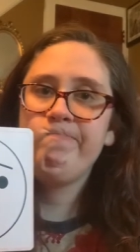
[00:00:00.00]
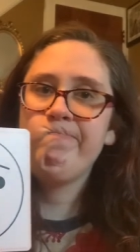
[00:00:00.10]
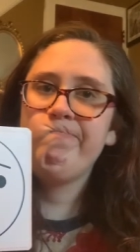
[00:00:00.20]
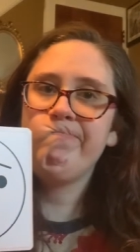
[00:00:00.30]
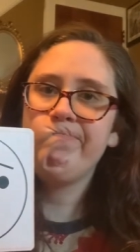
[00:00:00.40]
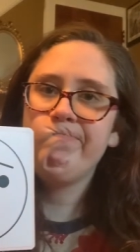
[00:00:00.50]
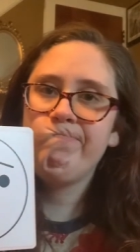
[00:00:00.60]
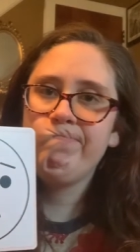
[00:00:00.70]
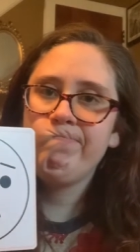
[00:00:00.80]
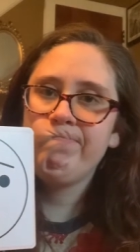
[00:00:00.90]
Hmm.
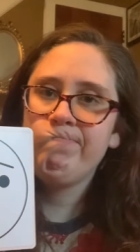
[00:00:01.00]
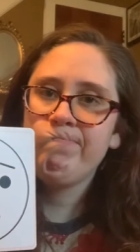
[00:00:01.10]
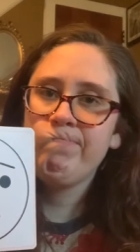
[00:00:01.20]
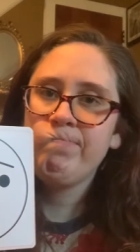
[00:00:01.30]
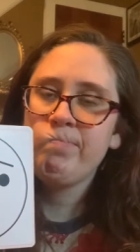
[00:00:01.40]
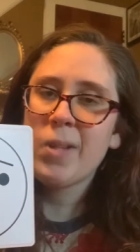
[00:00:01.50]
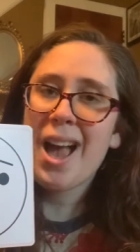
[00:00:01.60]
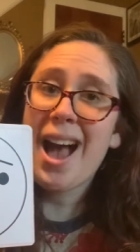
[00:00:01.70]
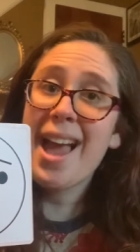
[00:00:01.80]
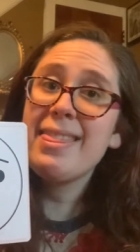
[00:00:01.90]

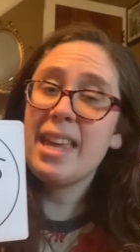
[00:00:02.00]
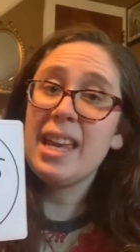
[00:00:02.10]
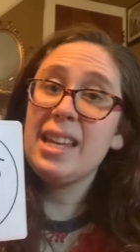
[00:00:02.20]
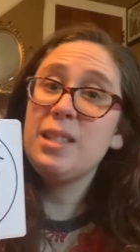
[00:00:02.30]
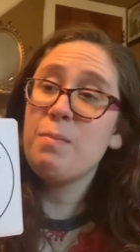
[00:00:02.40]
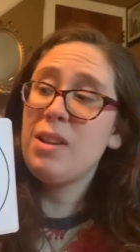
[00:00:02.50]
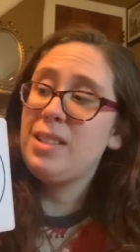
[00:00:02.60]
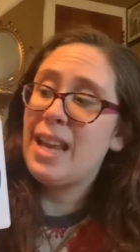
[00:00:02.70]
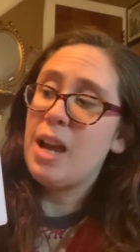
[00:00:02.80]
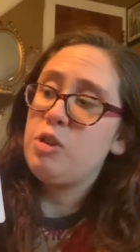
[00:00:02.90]
I think it's
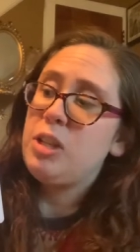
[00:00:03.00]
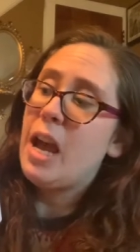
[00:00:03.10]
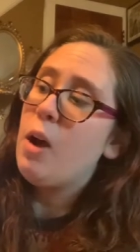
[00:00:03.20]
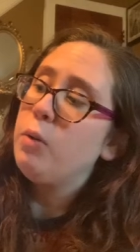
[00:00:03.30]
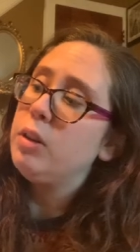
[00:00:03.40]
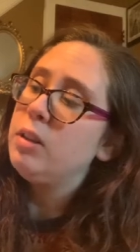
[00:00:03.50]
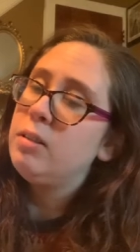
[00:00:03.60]
mustache down.